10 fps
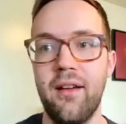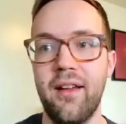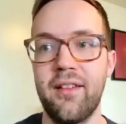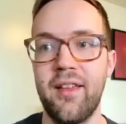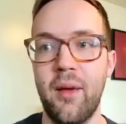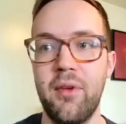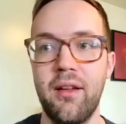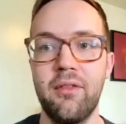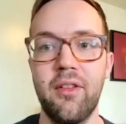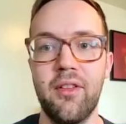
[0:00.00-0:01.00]

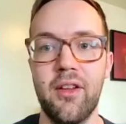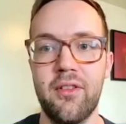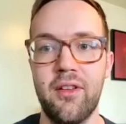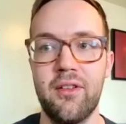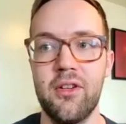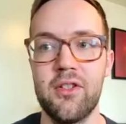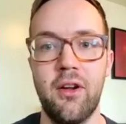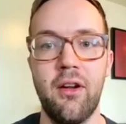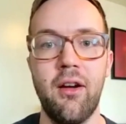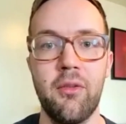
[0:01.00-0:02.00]
accepting physicians at
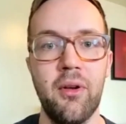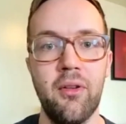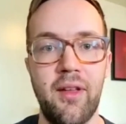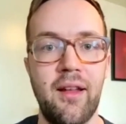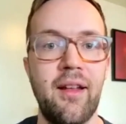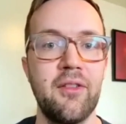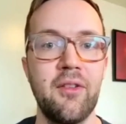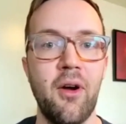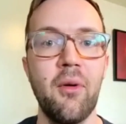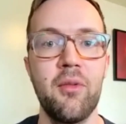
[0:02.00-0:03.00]
tertiary hospitals, that
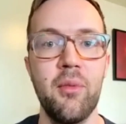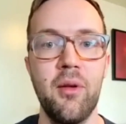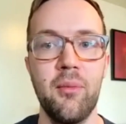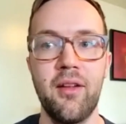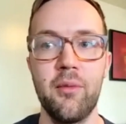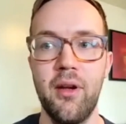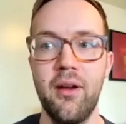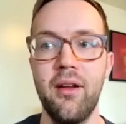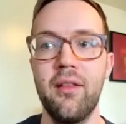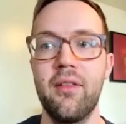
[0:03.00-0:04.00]
hasn't always been my
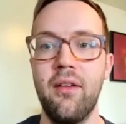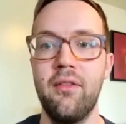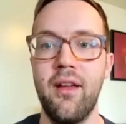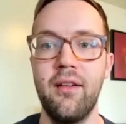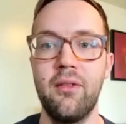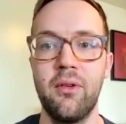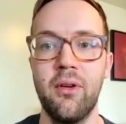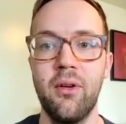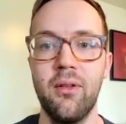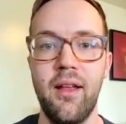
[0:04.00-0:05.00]
experience of that
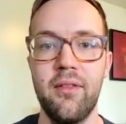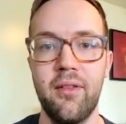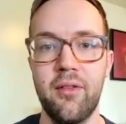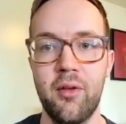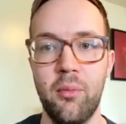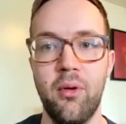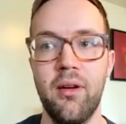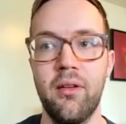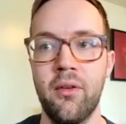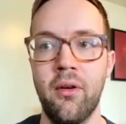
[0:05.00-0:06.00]
rural lens and
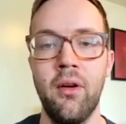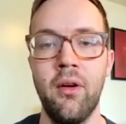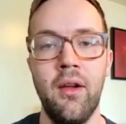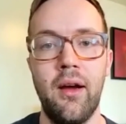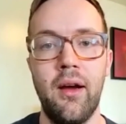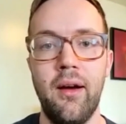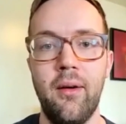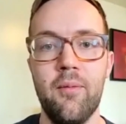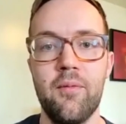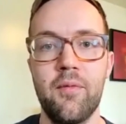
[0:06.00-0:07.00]
support. So
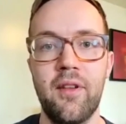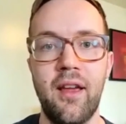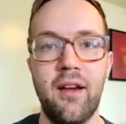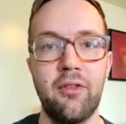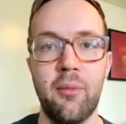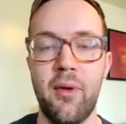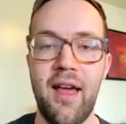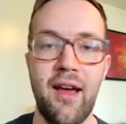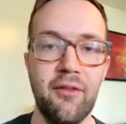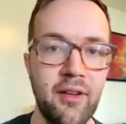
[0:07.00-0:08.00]
from an
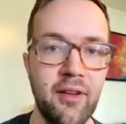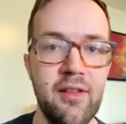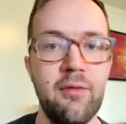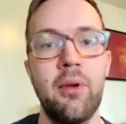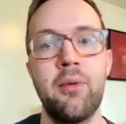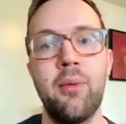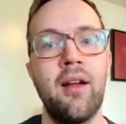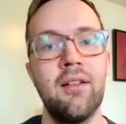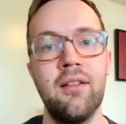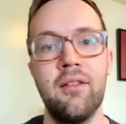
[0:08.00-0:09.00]
advocacy
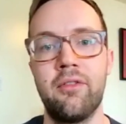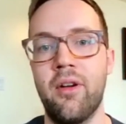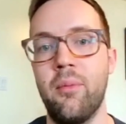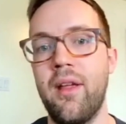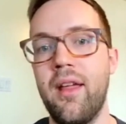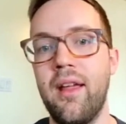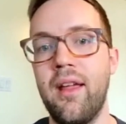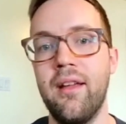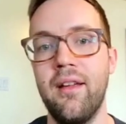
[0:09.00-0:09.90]
perspective, from a